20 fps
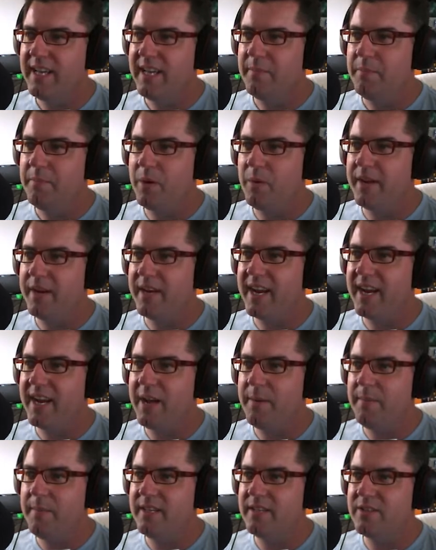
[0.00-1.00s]
But we're
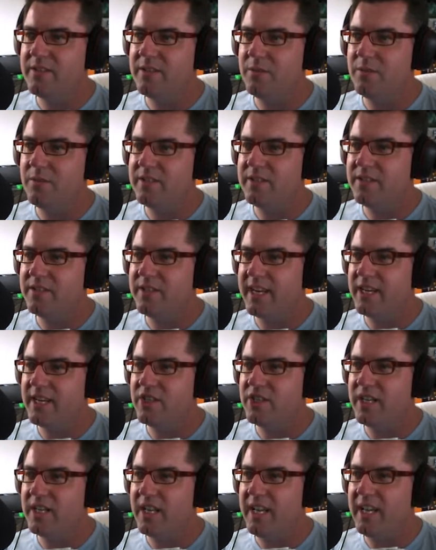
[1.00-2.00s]
coming to a
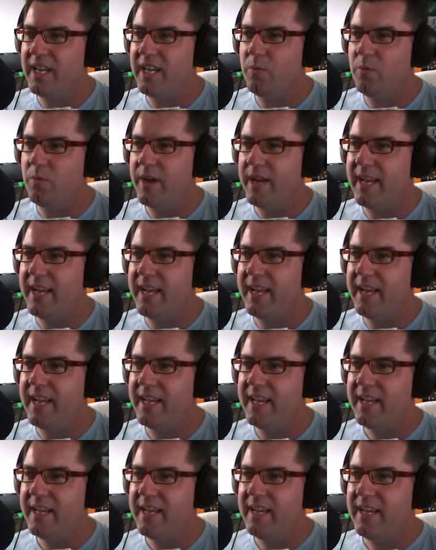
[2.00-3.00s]
section here where
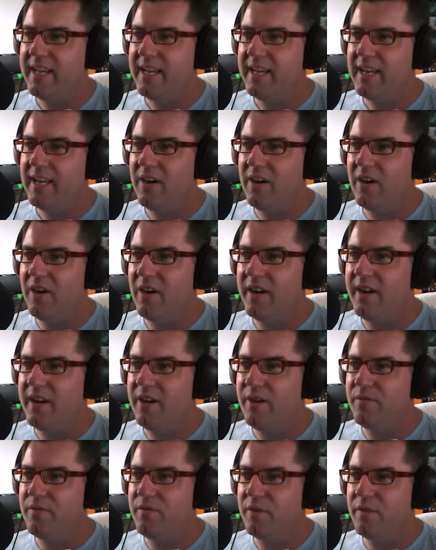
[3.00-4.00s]
I
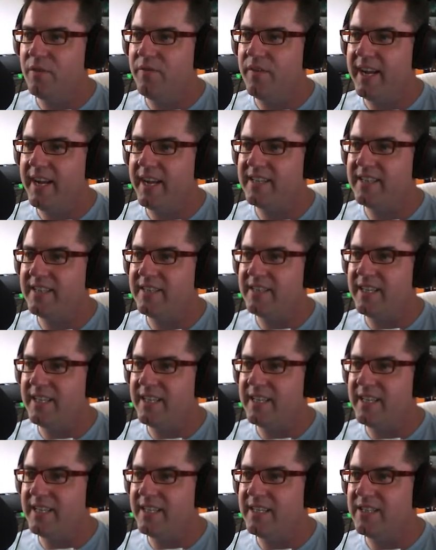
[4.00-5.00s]
know for a fact
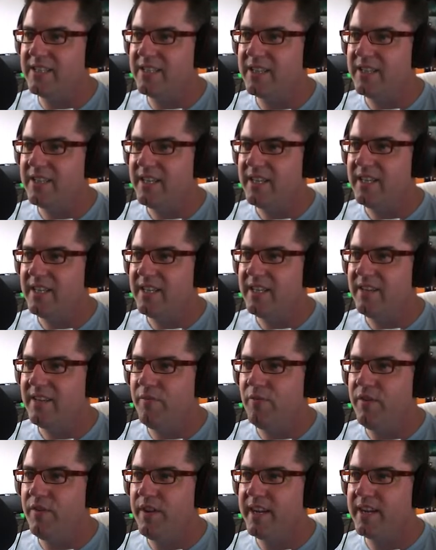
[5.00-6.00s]
that
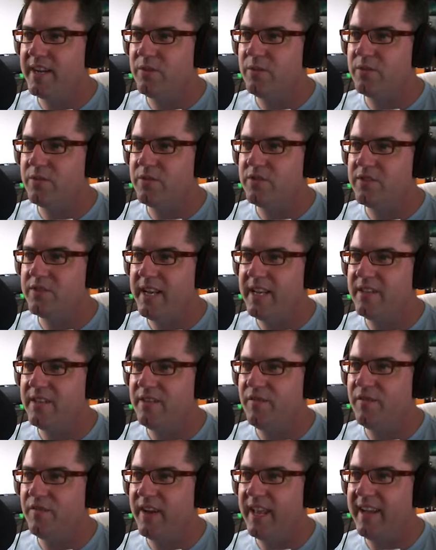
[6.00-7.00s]
vehicles tend
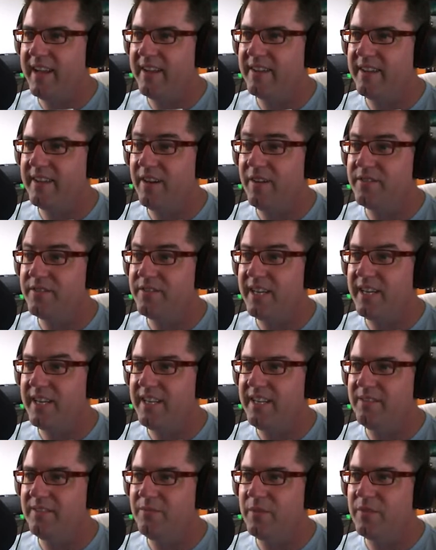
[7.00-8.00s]
to flounder.
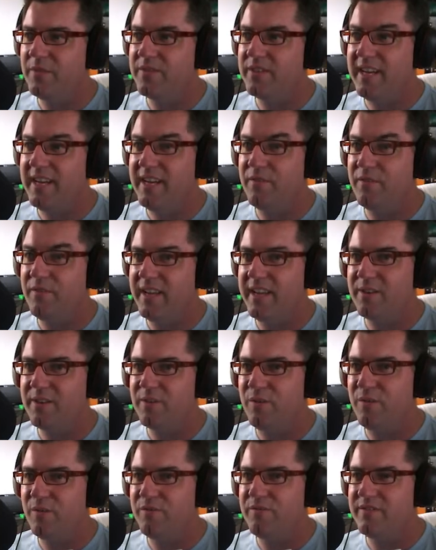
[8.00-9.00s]
We've seen a
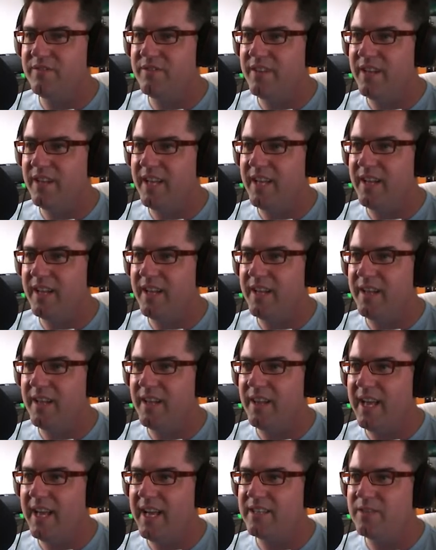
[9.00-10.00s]
vehicle,
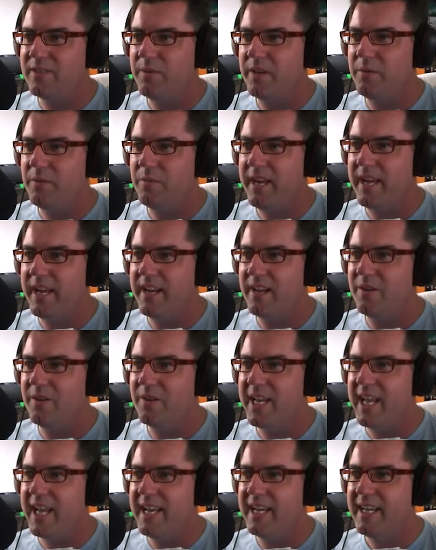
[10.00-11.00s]
the last one that we had a
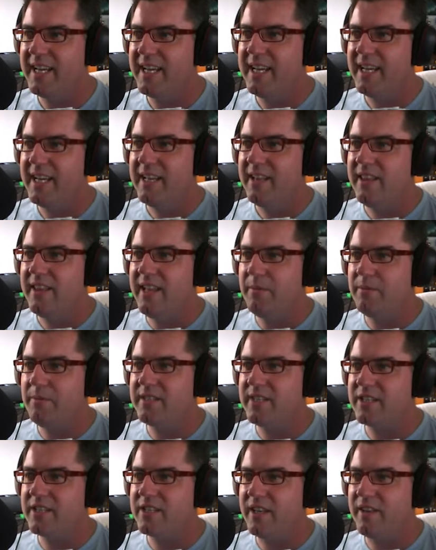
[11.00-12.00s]
look at, that
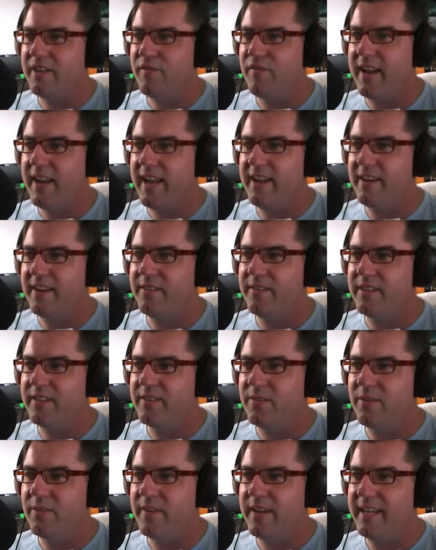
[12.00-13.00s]
was actually floundering
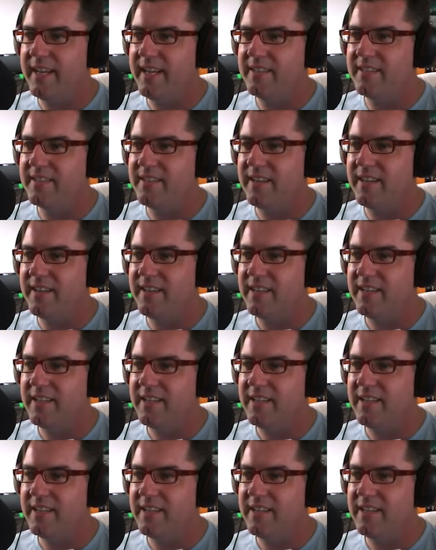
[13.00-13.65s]
through here, so